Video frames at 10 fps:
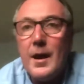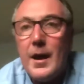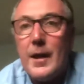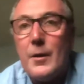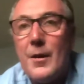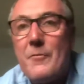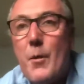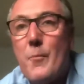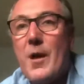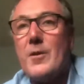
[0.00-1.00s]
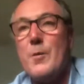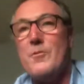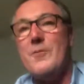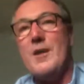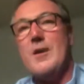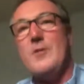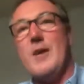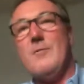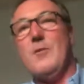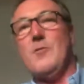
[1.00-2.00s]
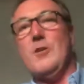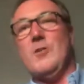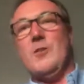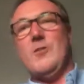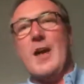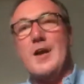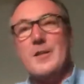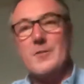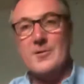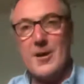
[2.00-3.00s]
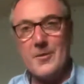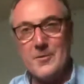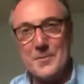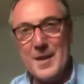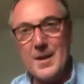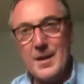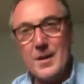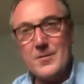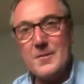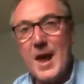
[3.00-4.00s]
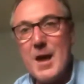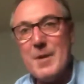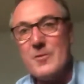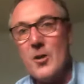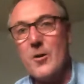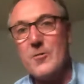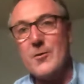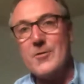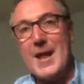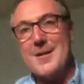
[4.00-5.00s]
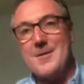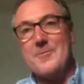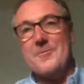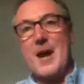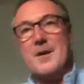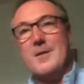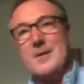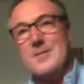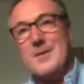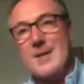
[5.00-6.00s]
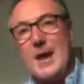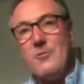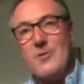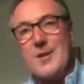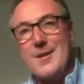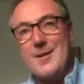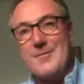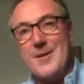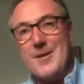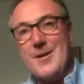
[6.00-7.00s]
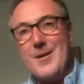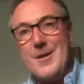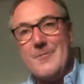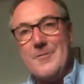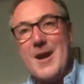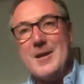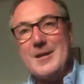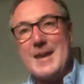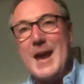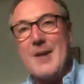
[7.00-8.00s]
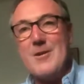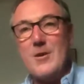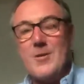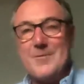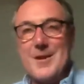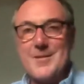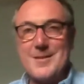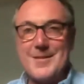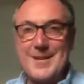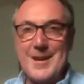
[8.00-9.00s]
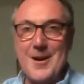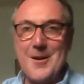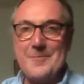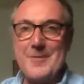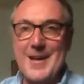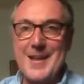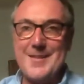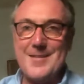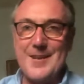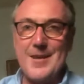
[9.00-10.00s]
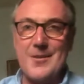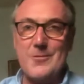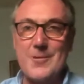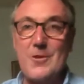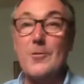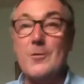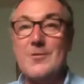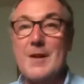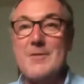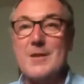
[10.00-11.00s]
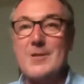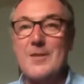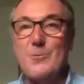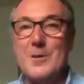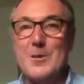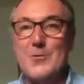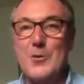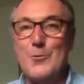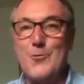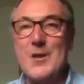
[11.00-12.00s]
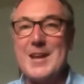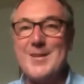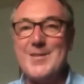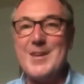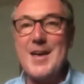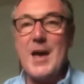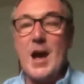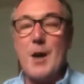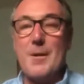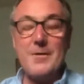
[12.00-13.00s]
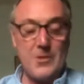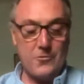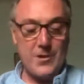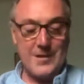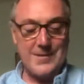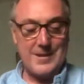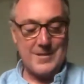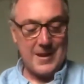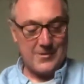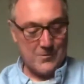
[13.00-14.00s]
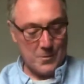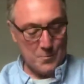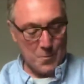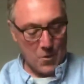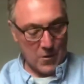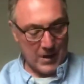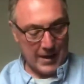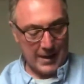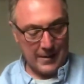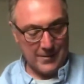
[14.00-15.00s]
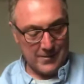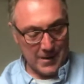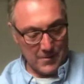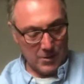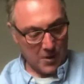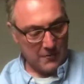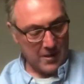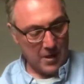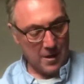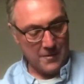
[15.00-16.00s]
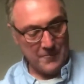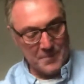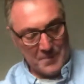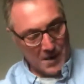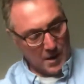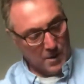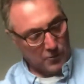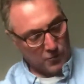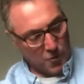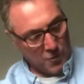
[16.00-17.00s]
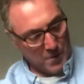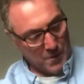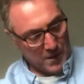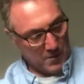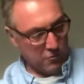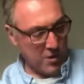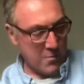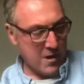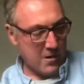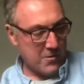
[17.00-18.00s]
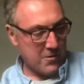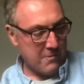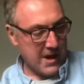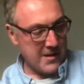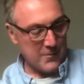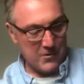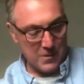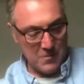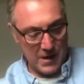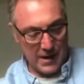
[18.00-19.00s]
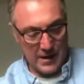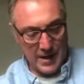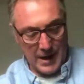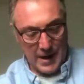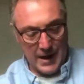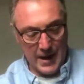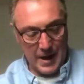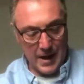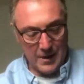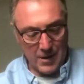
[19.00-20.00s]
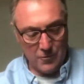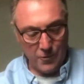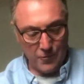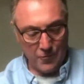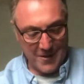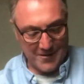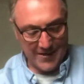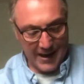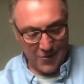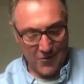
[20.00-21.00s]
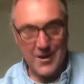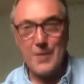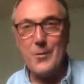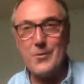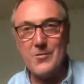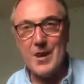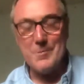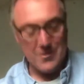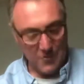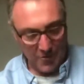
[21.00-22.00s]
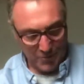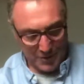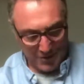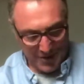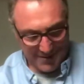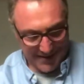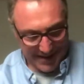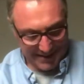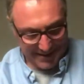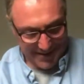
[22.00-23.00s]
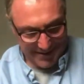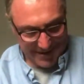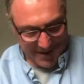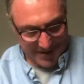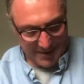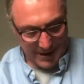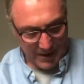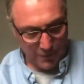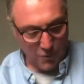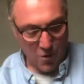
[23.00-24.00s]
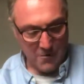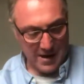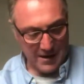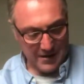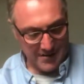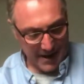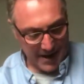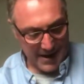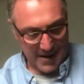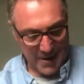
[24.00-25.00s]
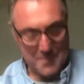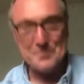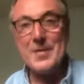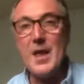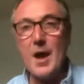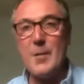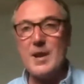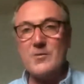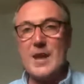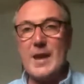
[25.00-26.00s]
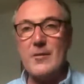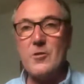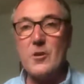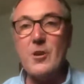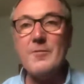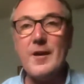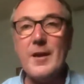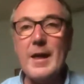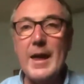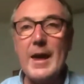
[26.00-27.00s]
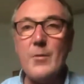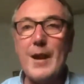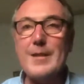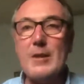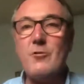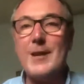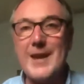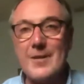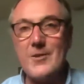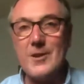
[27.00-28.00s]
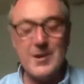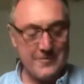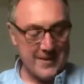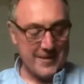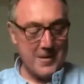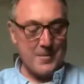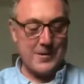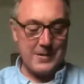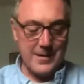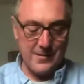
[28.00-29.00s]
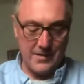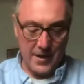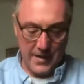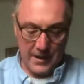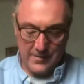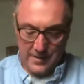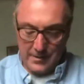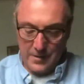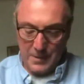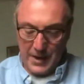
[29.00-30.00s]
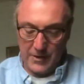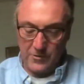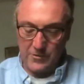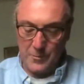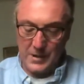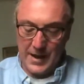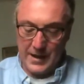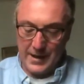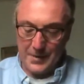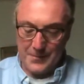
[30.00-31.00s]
Hello everyone, welcome to Vicar's Amy's 60 Second Slot. Today my daughter sent the final dissertation of her final year at university off, and as a result has given herself one or two treats. And one of the treats is this book. It's the cover of a story by the German author Rainer Zimnick in a Dutch translation. I won't attempt the Dutch, but it translates as The Little Roaring Tiger. And when I say it's the cover, it quite literally is the cover, because inside, the pages are blank.